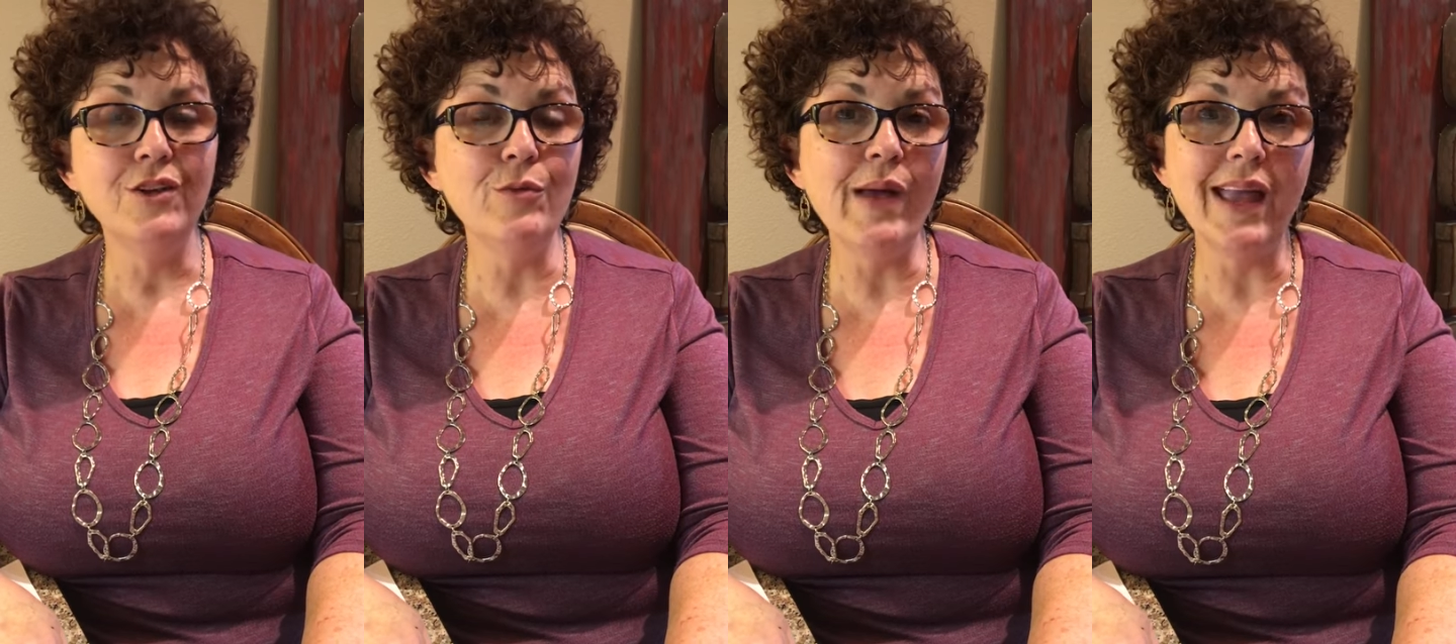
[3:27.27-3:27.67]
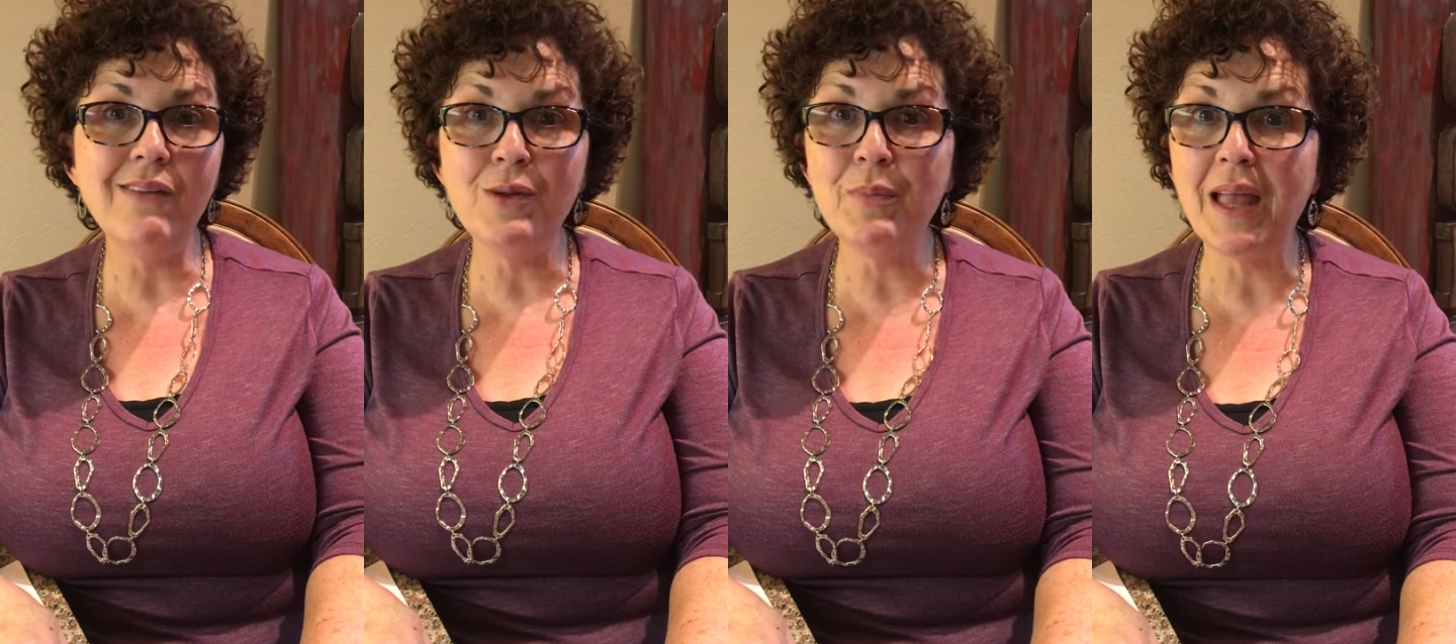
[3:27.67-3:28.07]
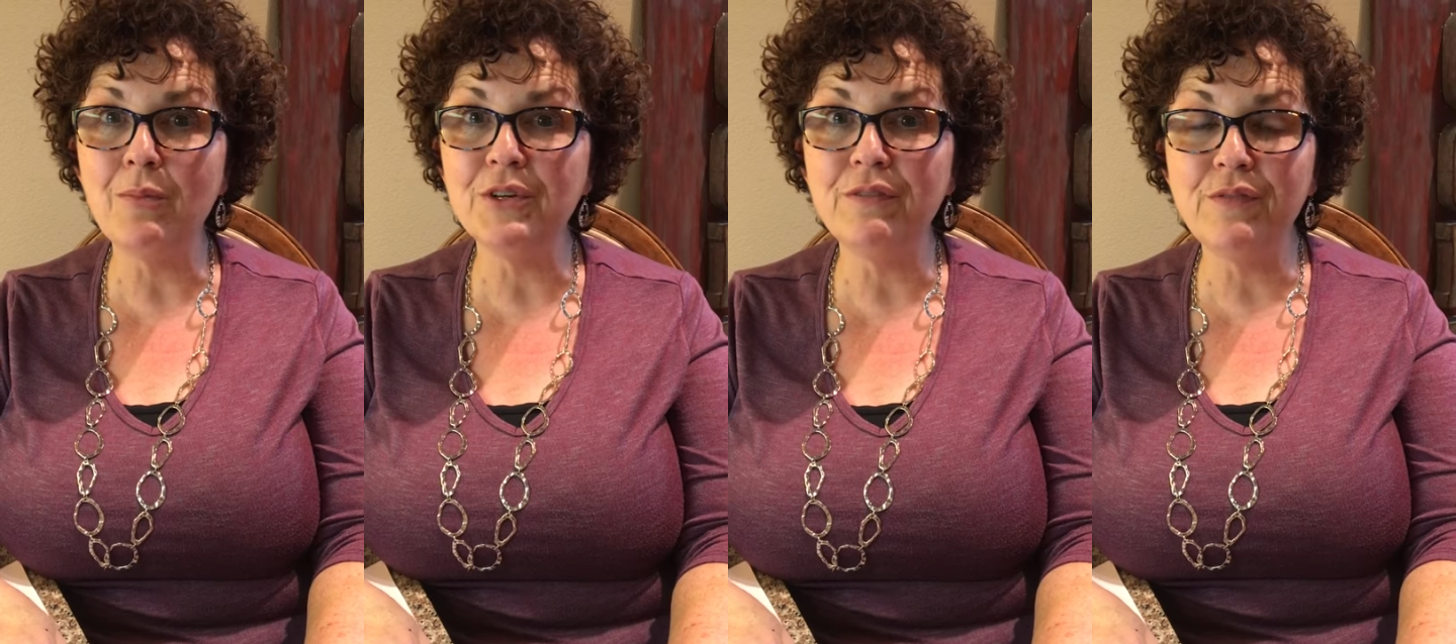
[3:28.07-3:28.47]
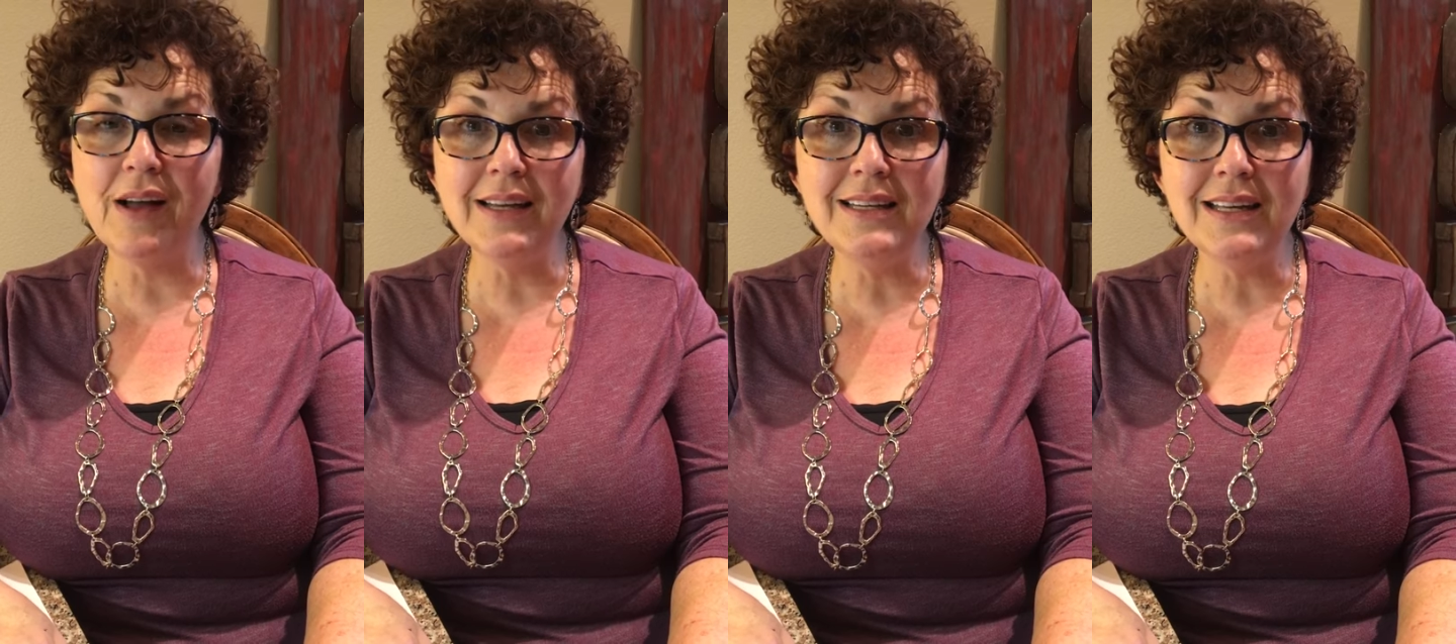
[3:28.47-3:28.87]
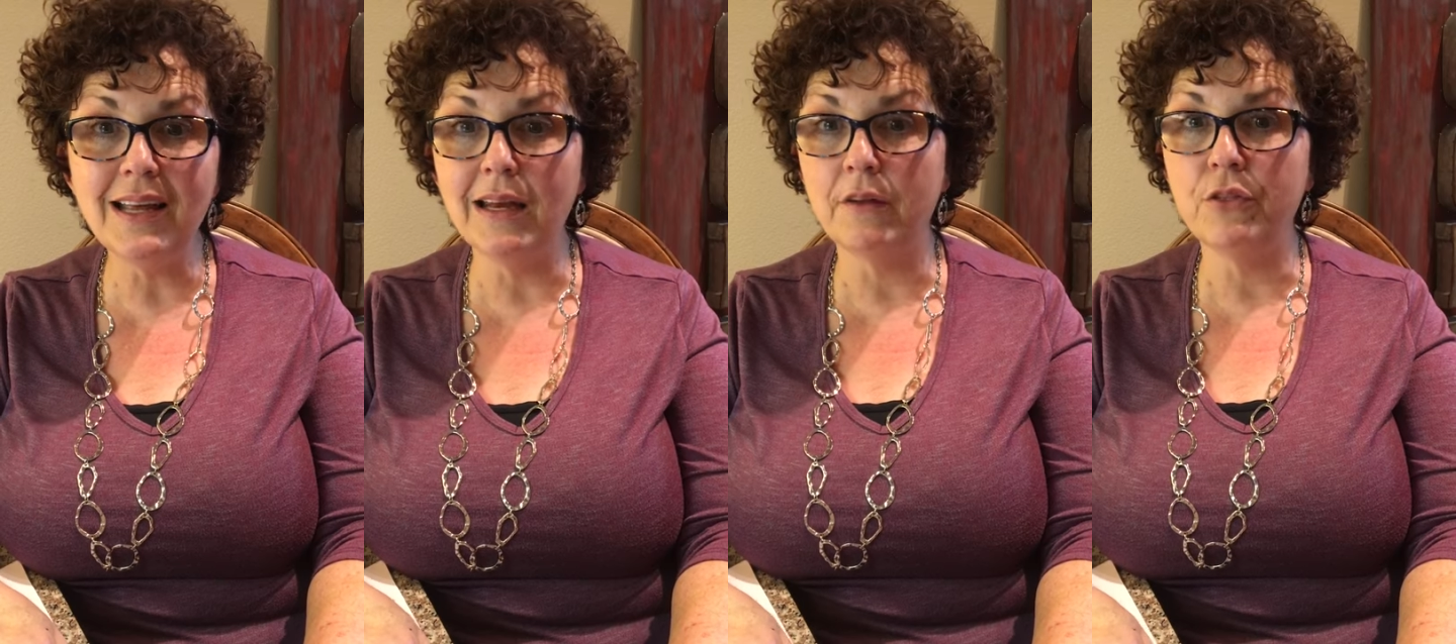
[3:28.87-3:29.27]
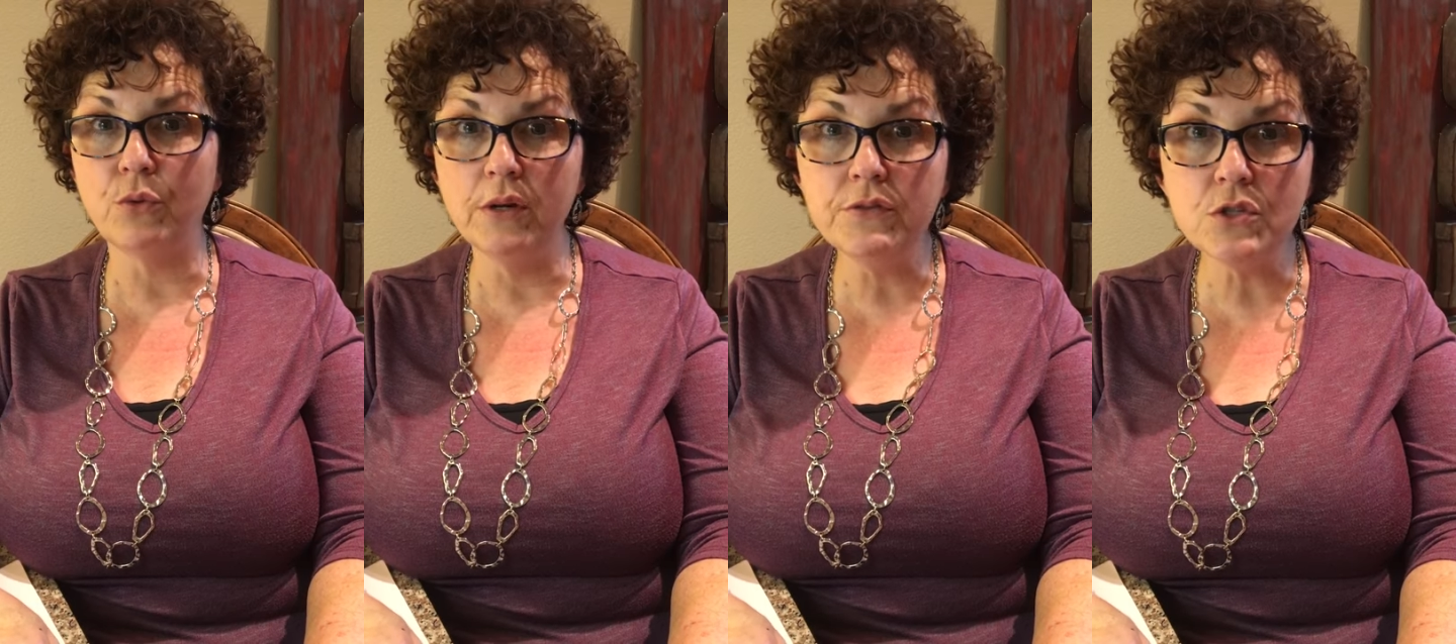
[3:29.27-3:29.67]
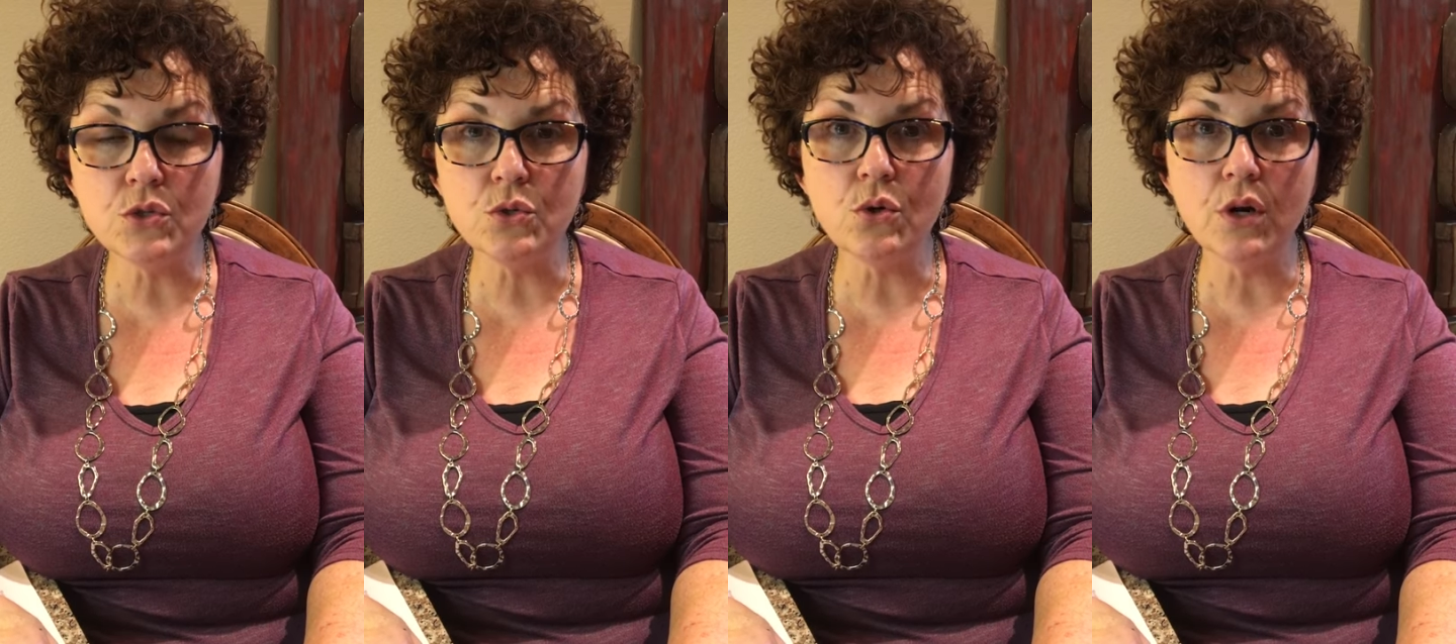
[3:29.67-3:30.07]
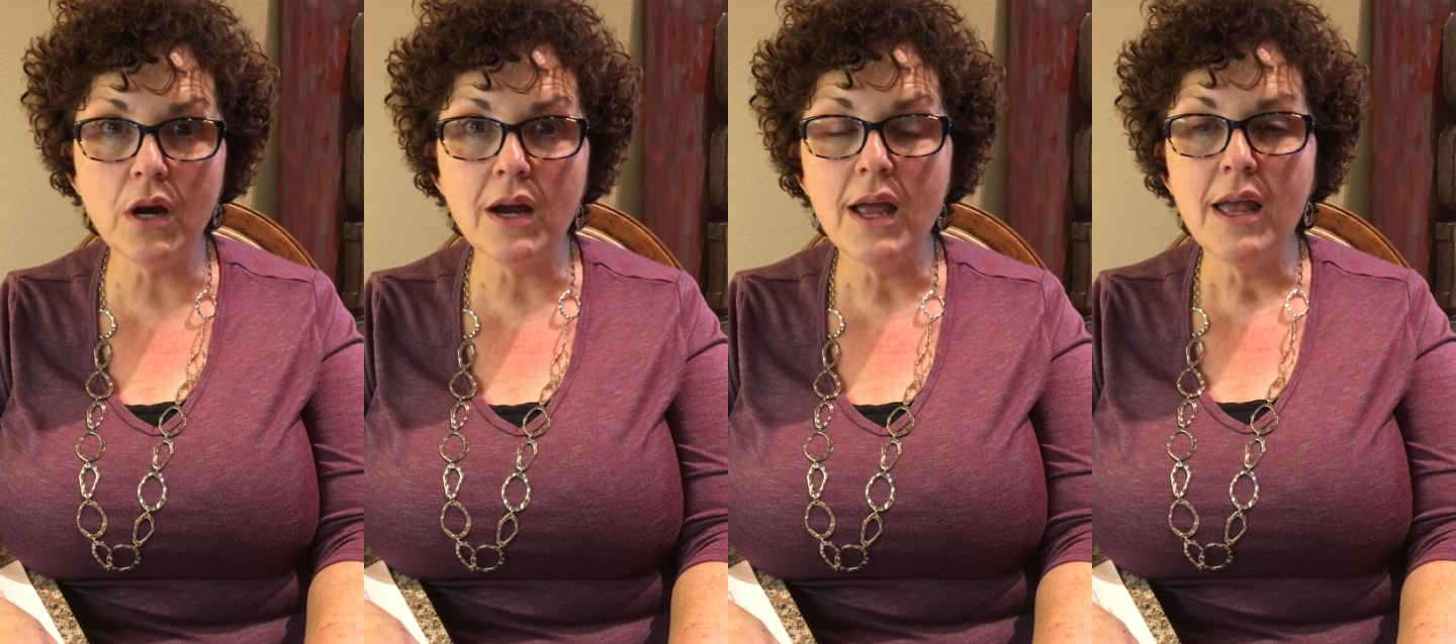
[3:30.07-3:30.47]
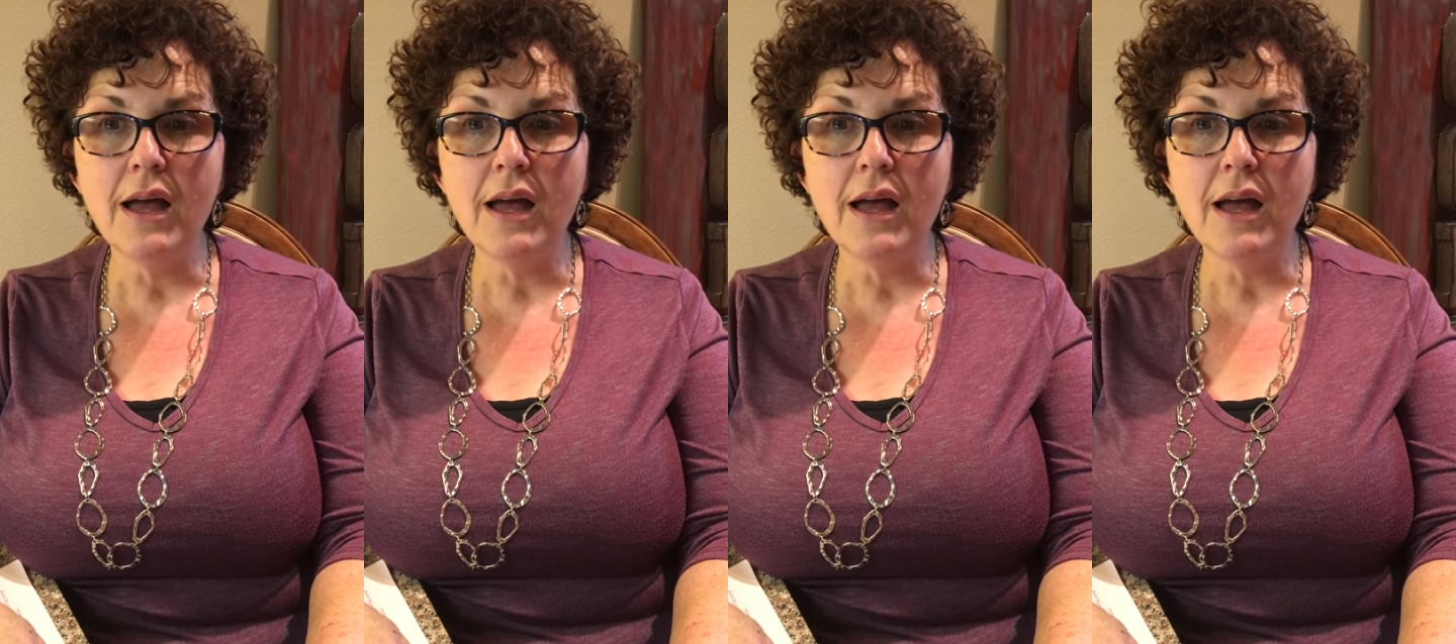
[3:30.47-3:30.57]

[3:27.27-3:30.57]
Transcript: You may even be able to find it at a thrift store